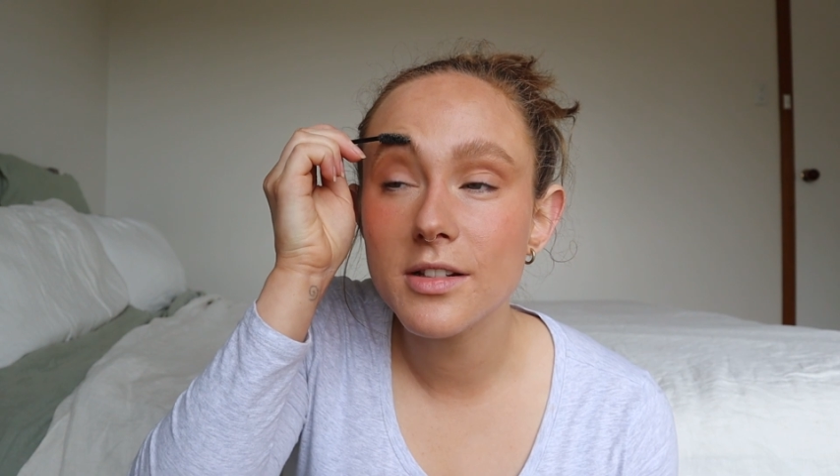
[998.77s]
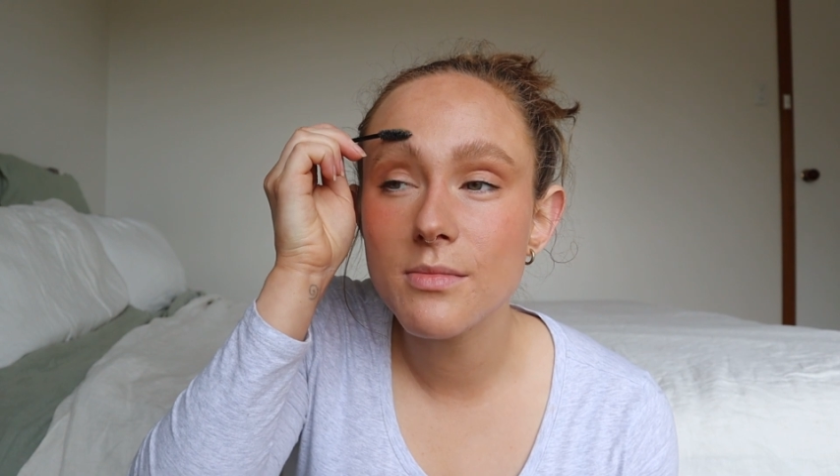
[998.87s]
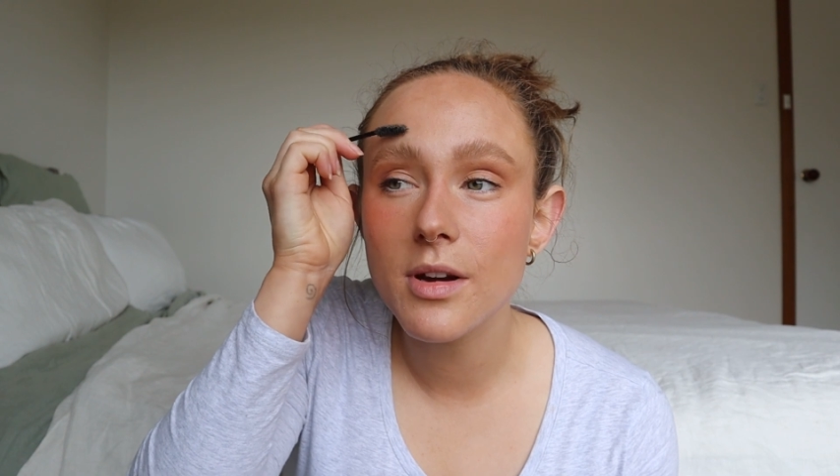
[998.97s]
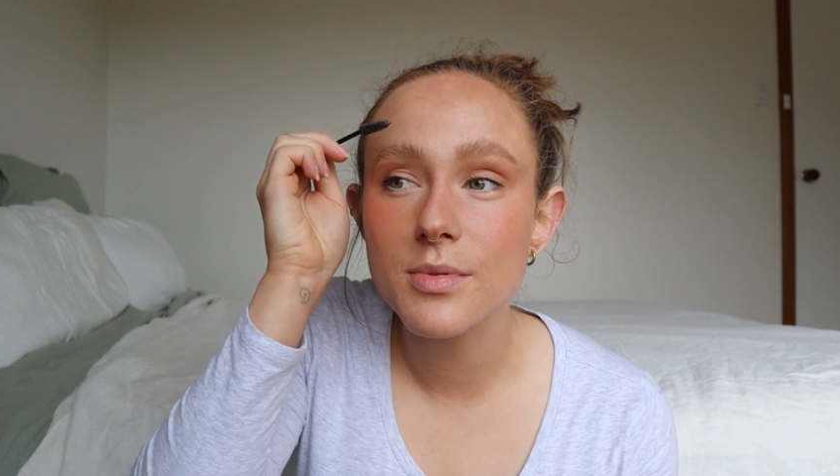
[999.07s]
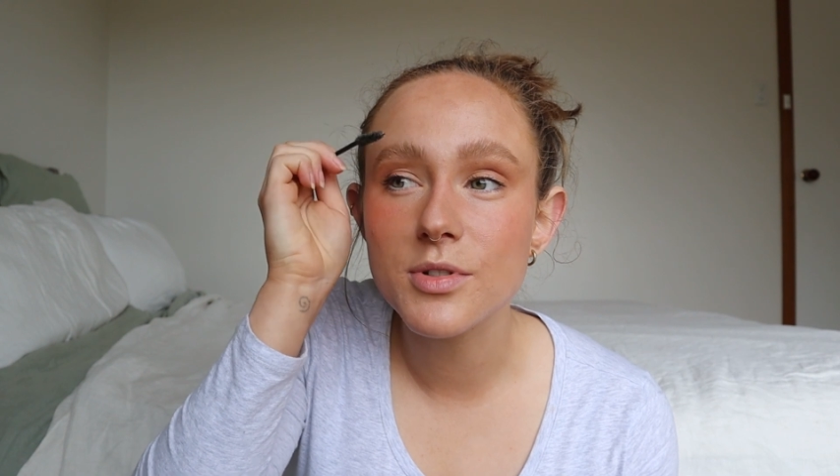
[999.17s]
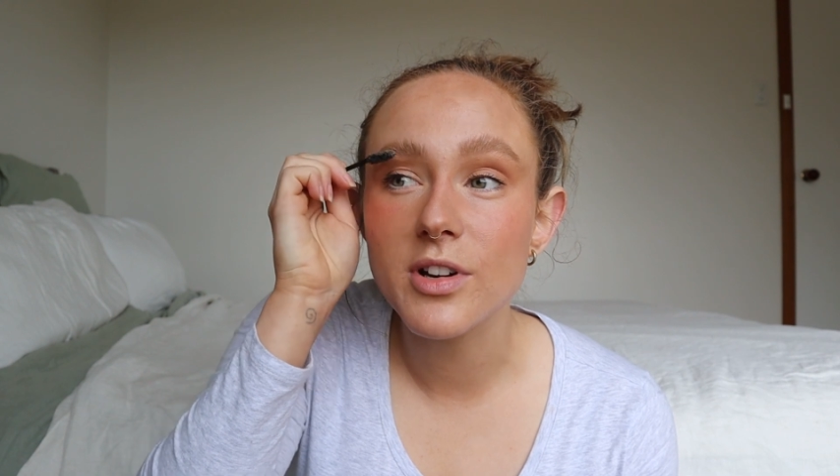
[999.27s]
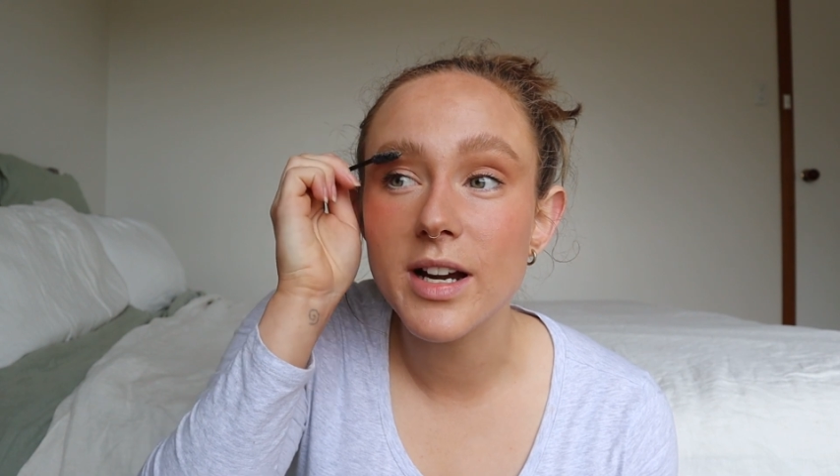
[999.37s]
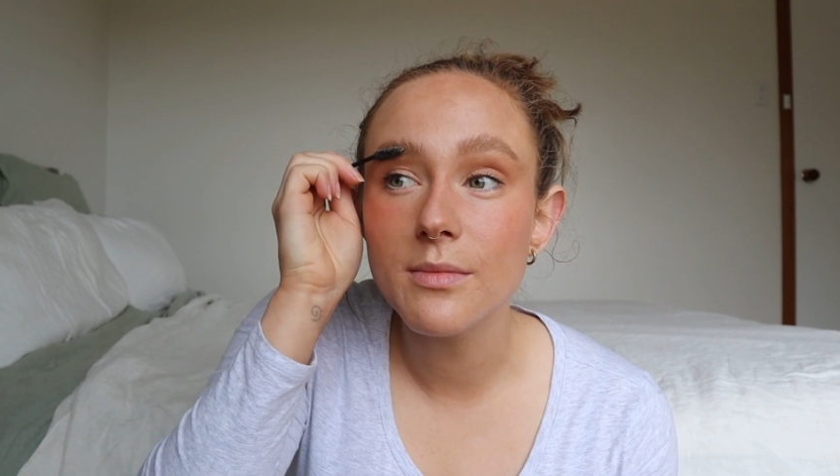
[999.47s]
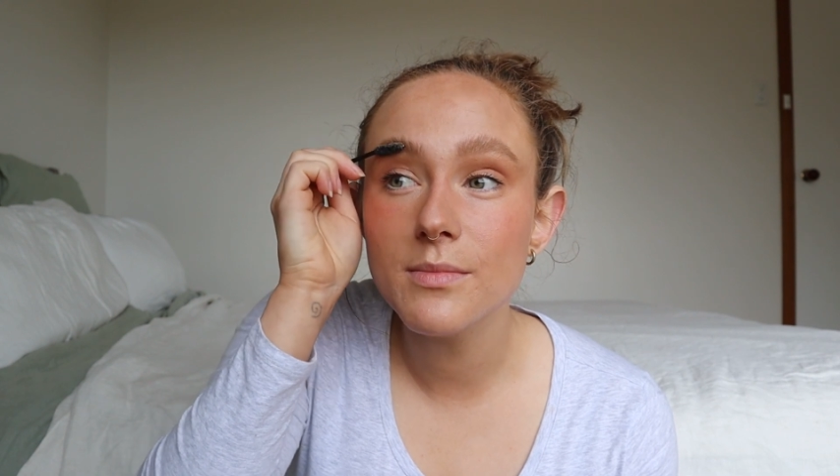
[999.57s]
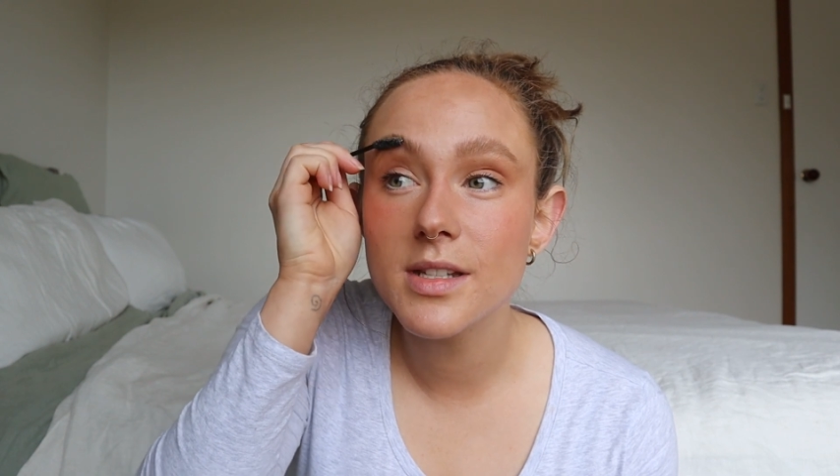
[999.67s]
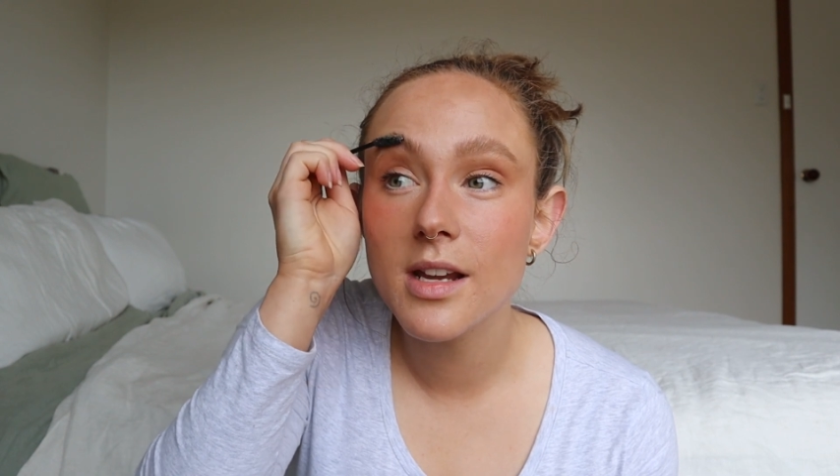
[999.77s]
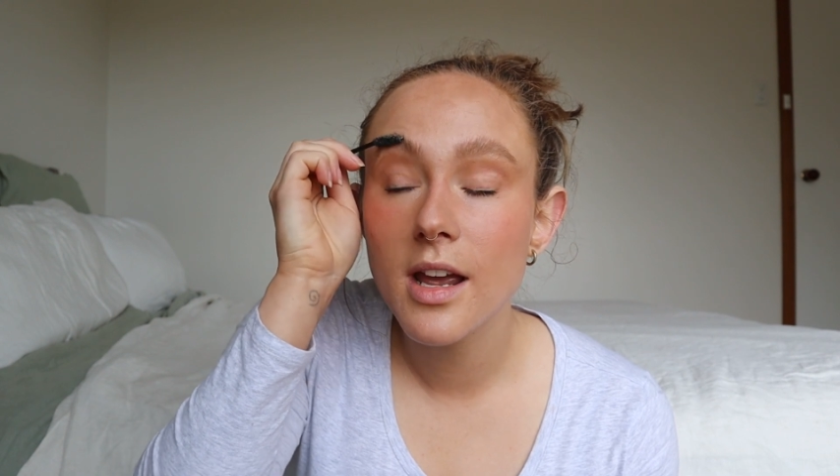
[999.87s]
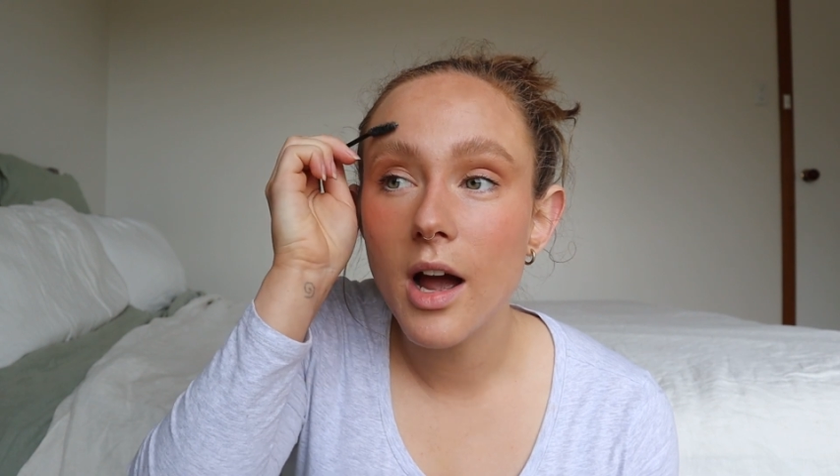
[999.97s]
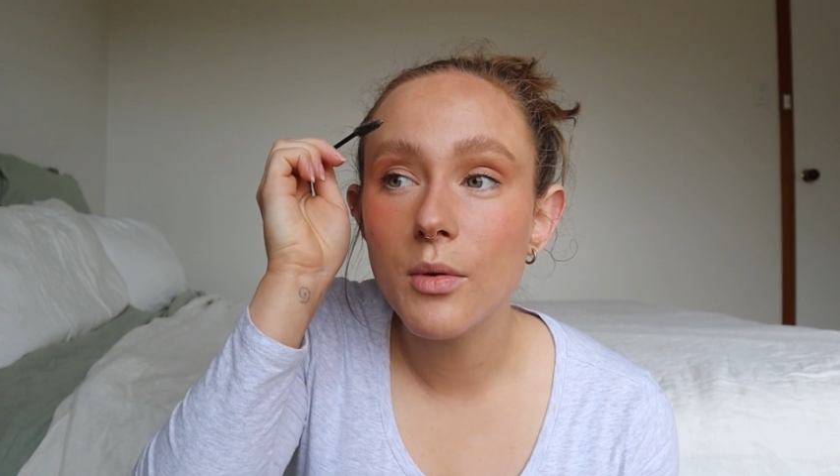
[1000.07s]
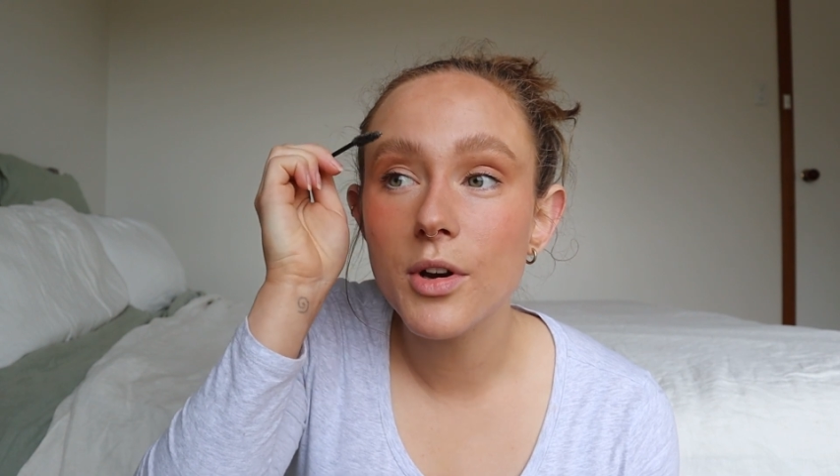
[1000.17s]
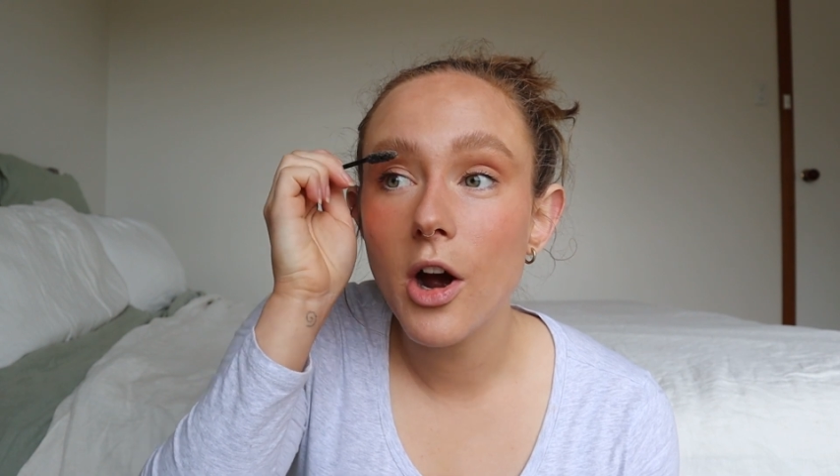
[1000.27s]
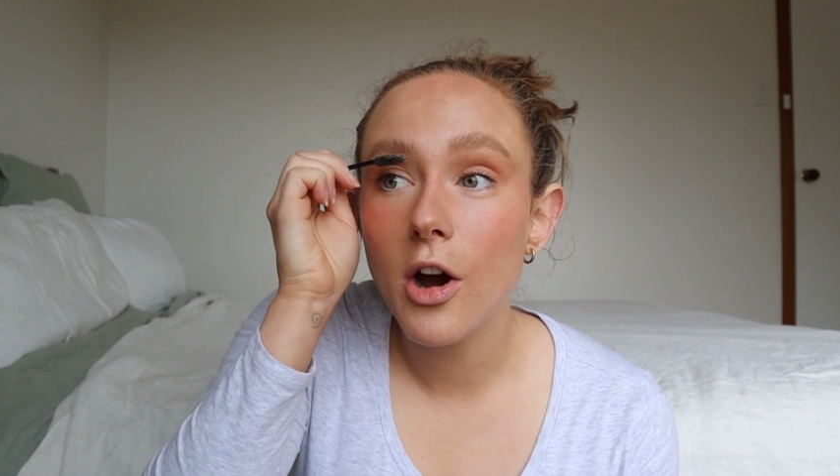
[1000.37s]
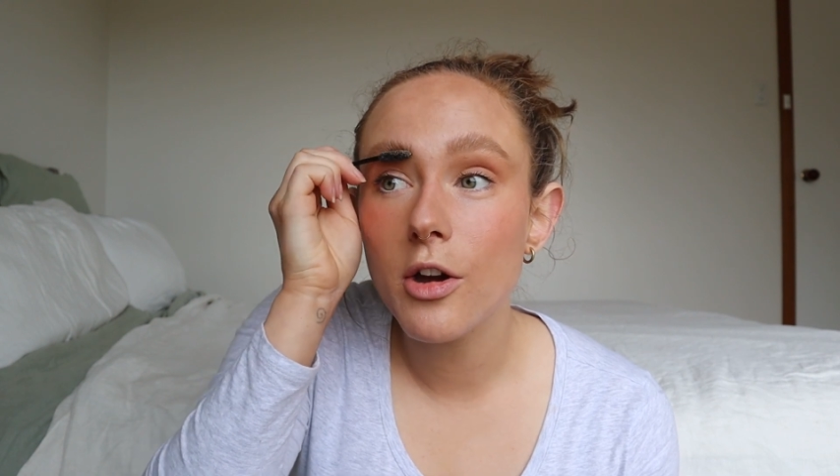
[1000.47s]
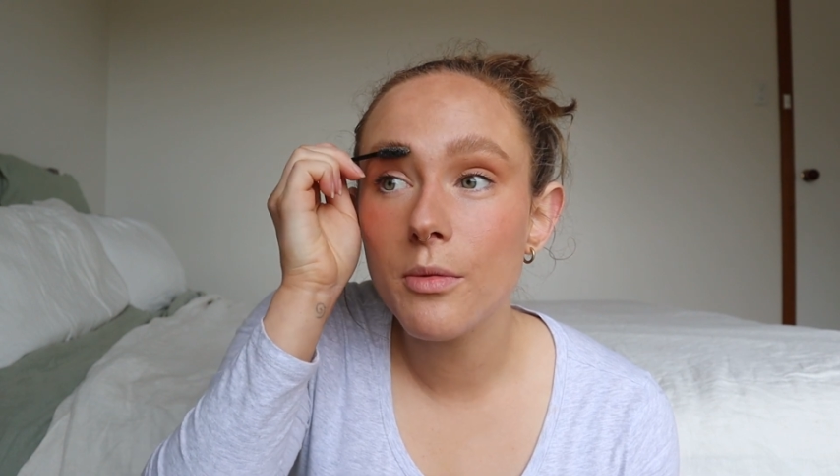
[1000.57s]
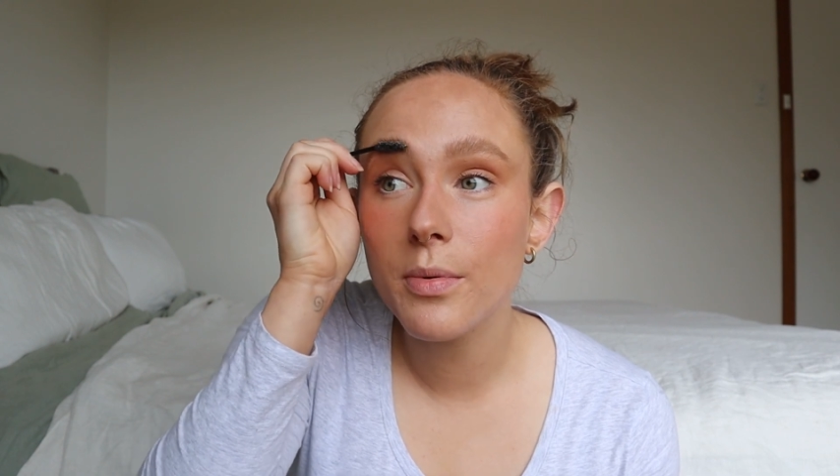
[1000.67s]
some hopes and dreams. I would
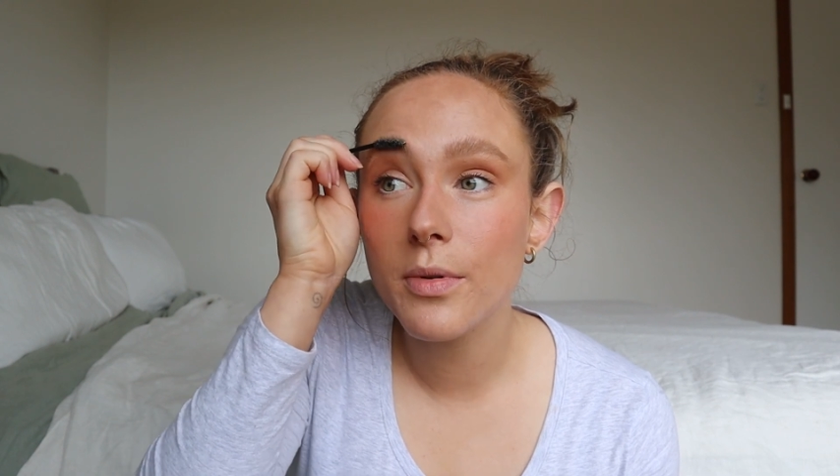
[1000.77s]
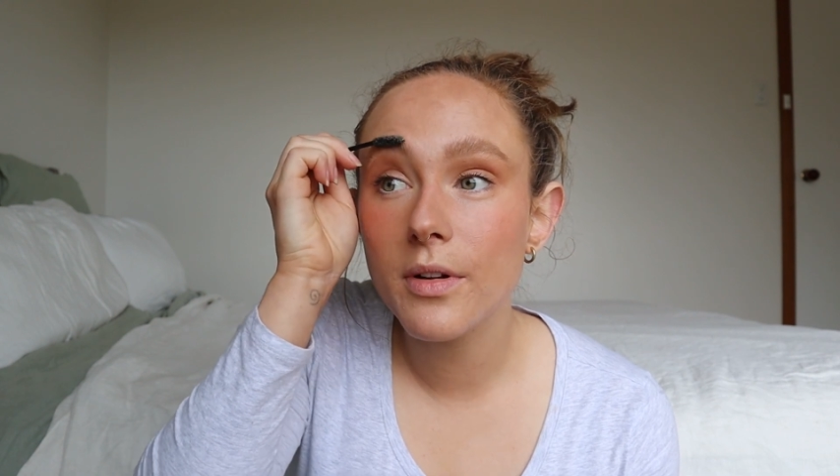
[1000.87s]
hope